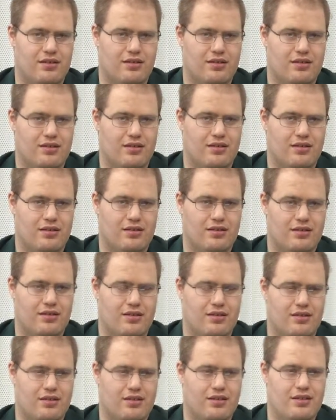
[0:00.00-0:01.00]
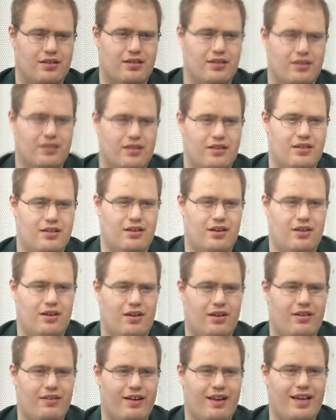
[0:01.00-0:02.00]
Signing off.
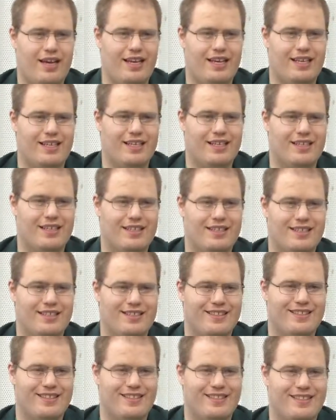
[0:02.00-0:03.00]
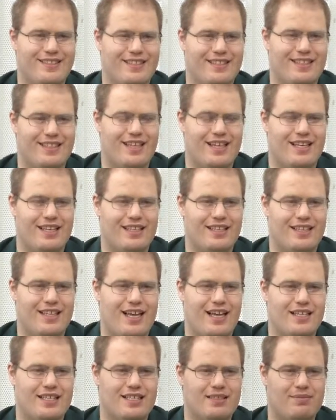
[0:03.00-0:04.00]
All right. That
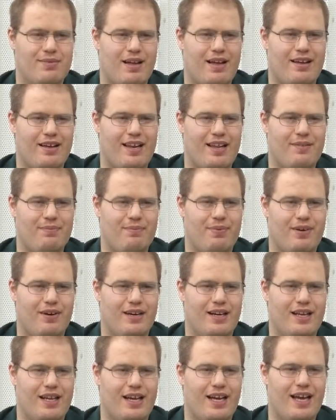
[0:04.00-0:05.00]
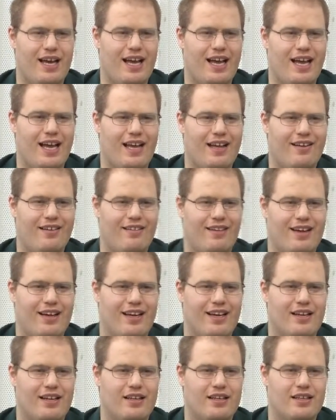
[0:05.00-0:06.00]
that's about it for now.
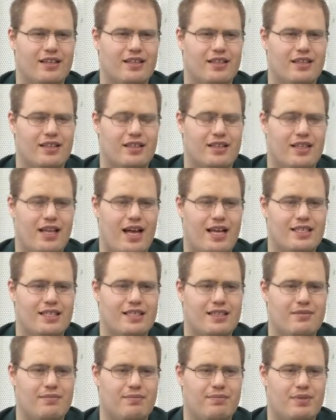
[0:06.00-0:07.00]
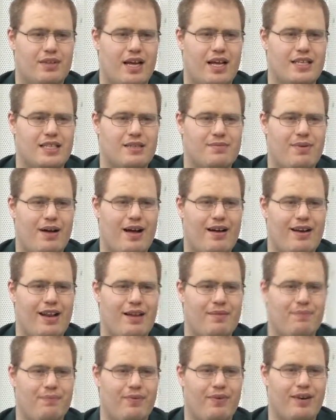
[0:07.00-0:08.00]
That's it. That's about
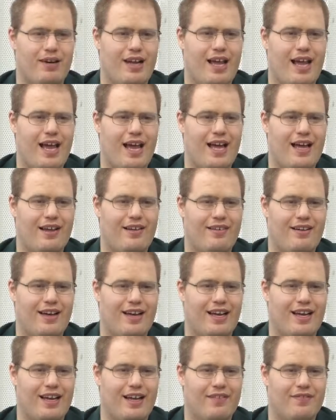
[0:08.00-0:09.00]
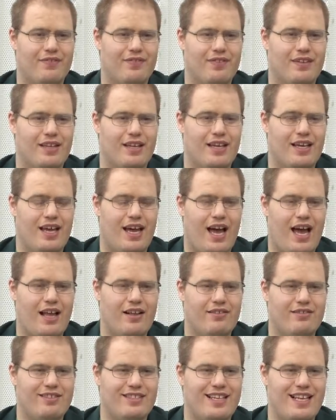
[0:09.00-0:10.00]
it for now. Um, I
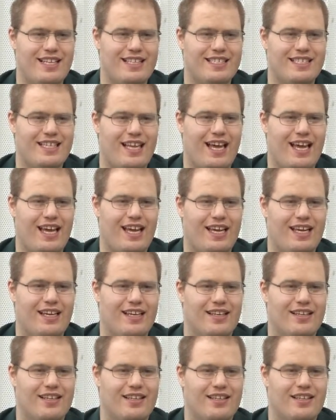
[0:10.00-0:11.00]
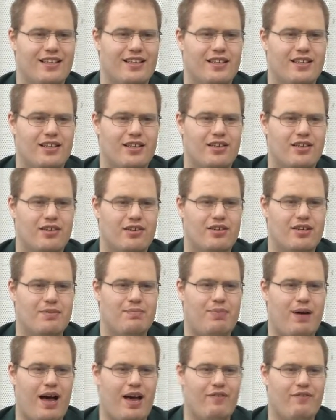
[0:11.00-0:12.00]
can do next saying
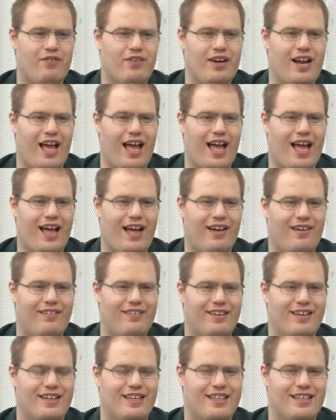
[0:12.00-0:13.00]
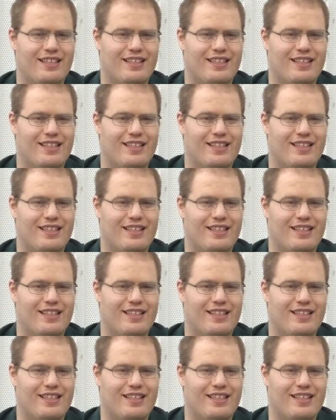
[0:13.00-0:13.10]
goodbye for now.